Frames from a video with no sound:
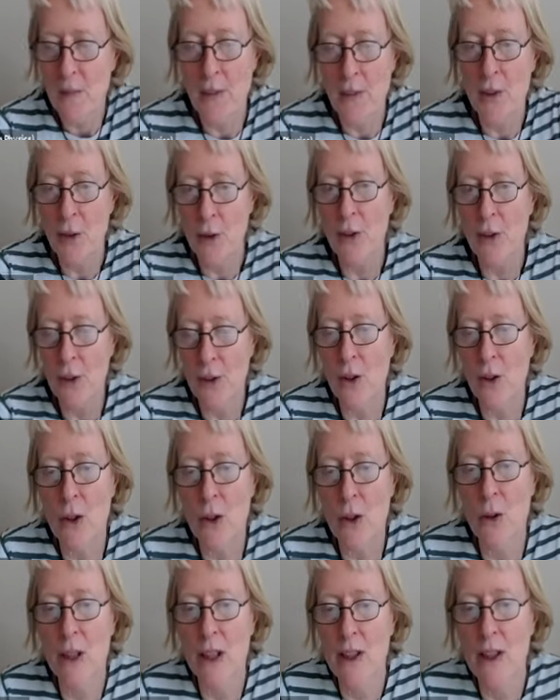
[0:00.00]
This is an
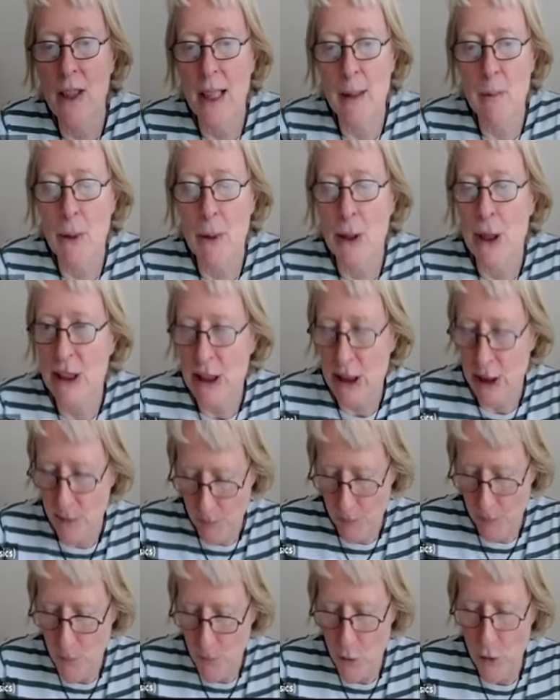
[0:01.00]
ongoing
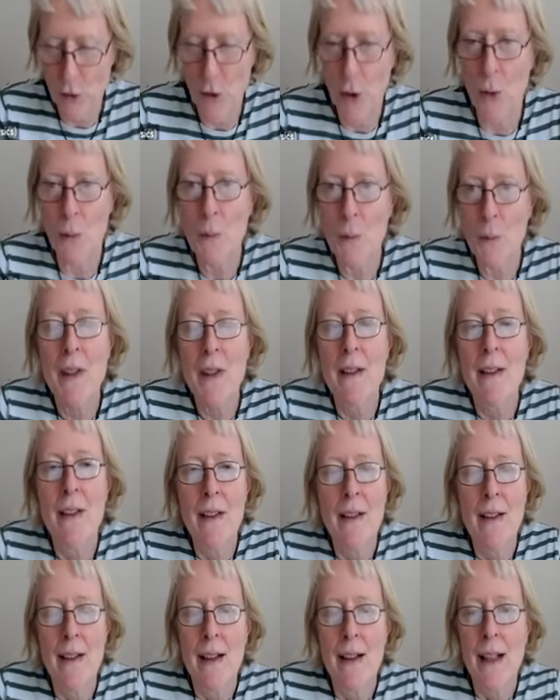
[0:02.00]
collaboration. So
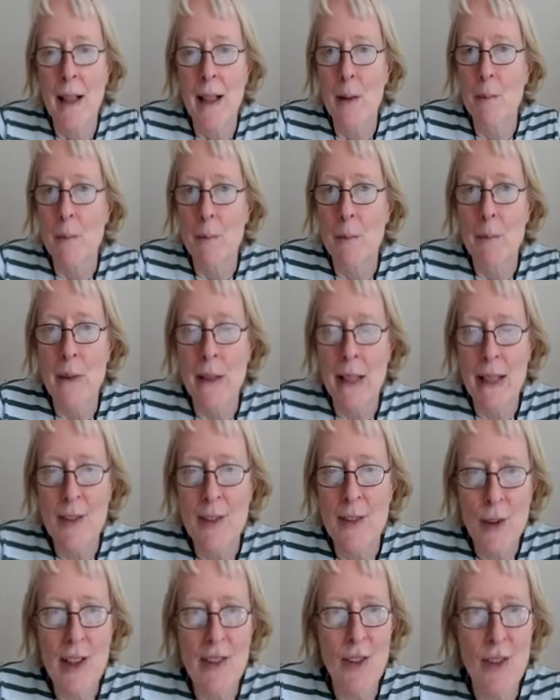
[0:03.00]
um,
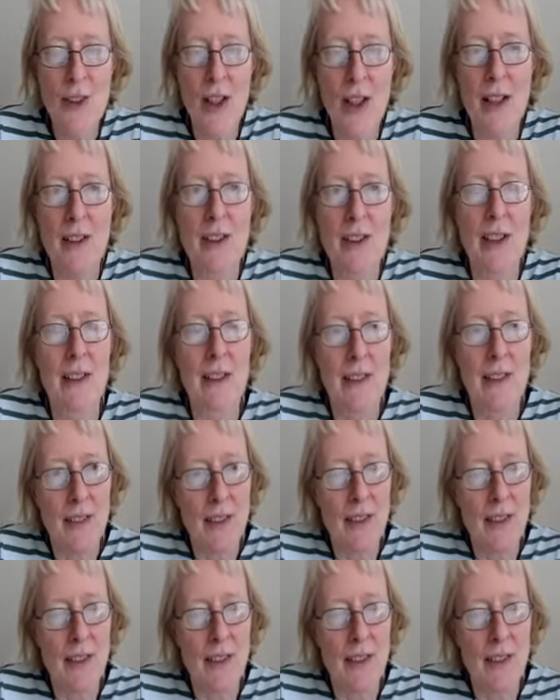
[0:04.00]
let's get started.